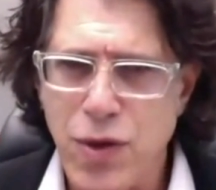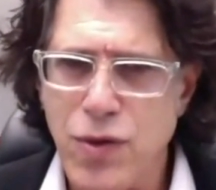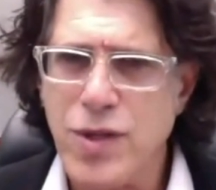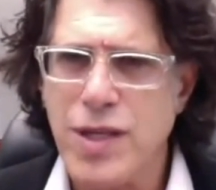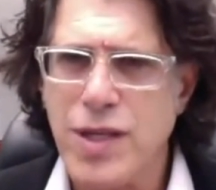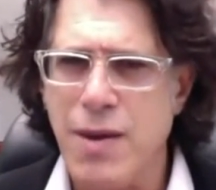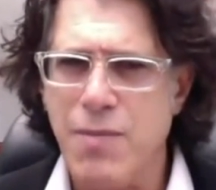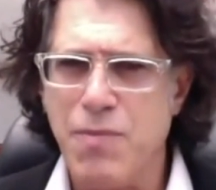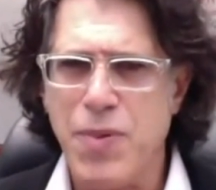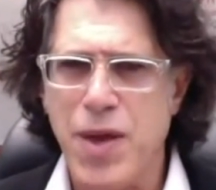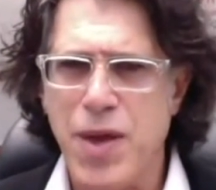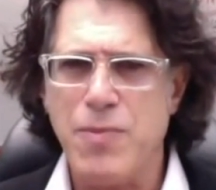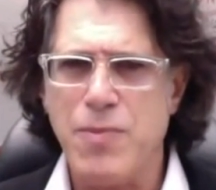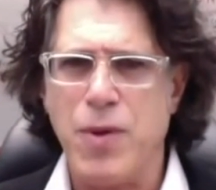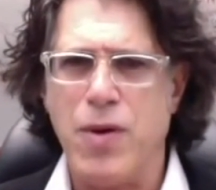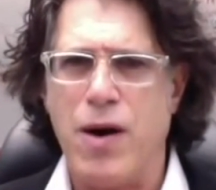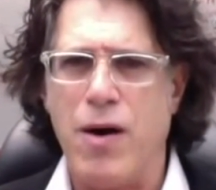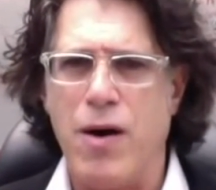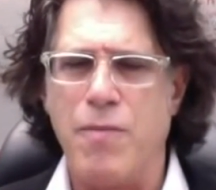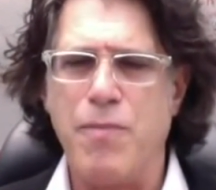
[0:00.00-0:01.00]
Those same
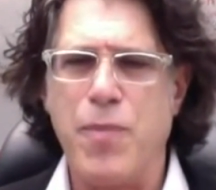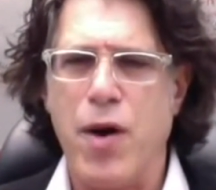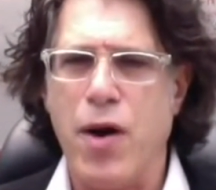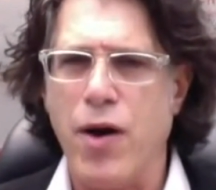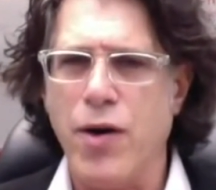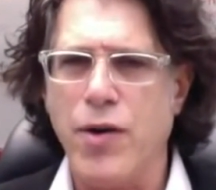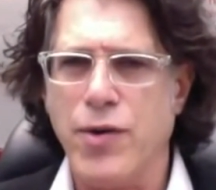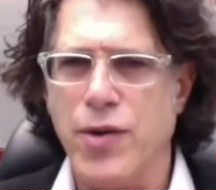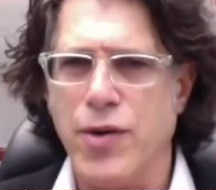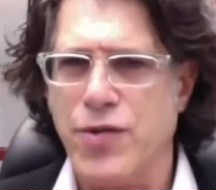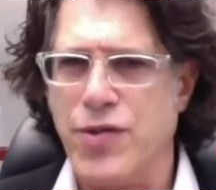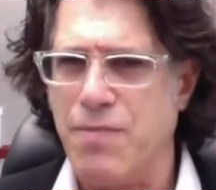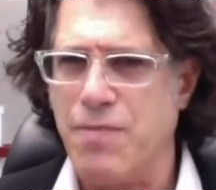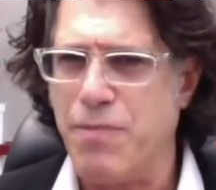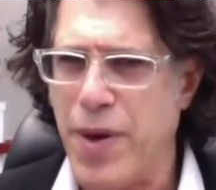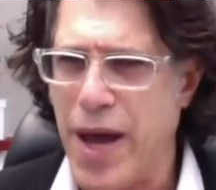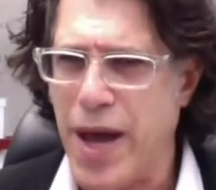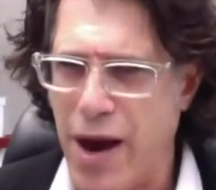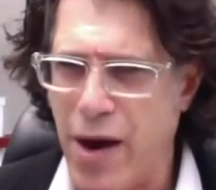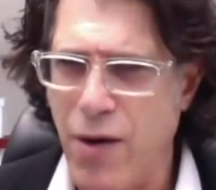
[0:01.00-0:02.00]
people are partners
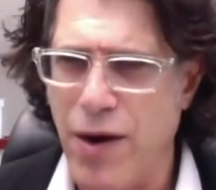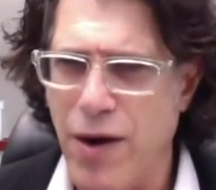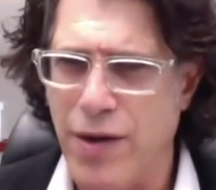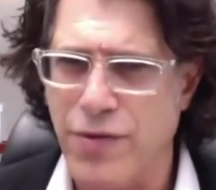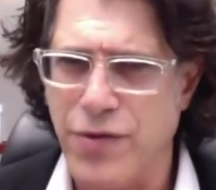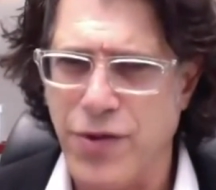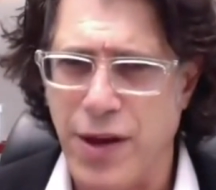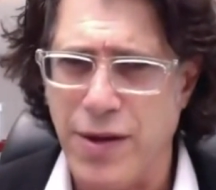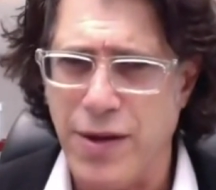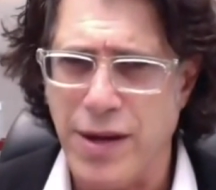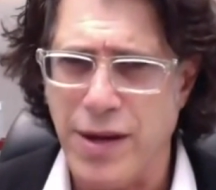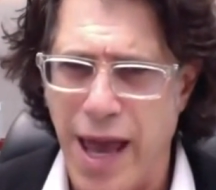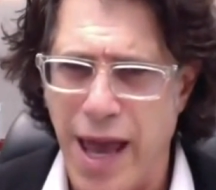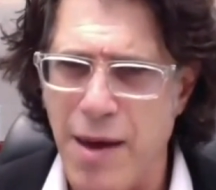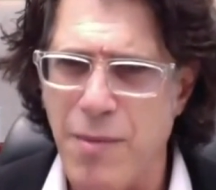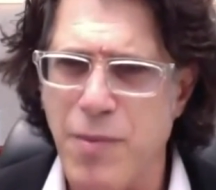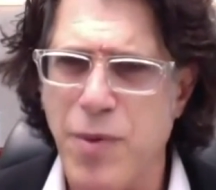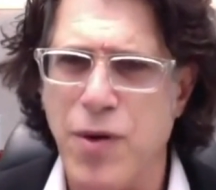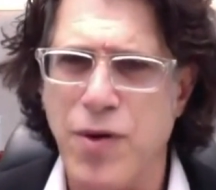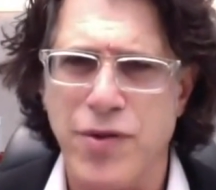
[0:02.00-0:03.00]
and parents and
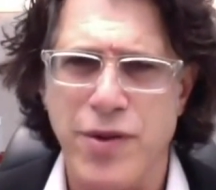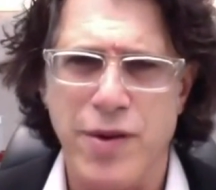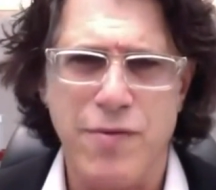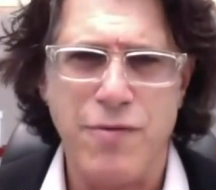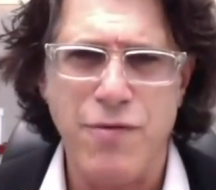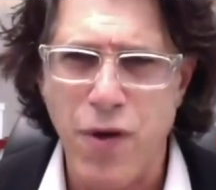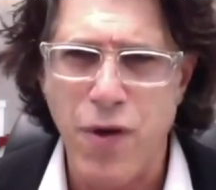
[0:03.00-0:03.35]
neighbors and